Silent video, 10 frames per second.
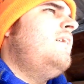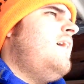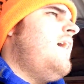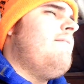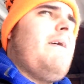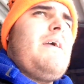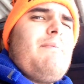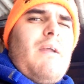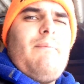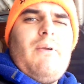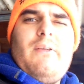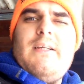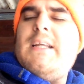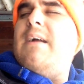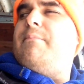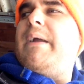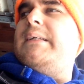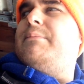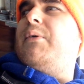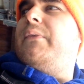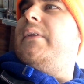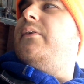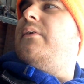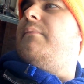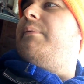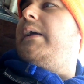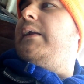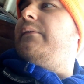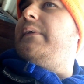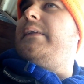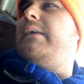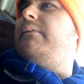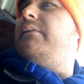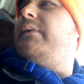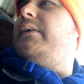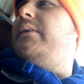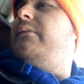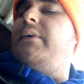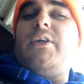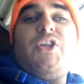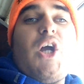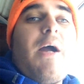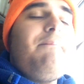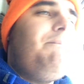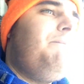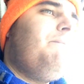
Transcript: Um, I guess my computer does have mics built into it, but I don't think they would really do a good job.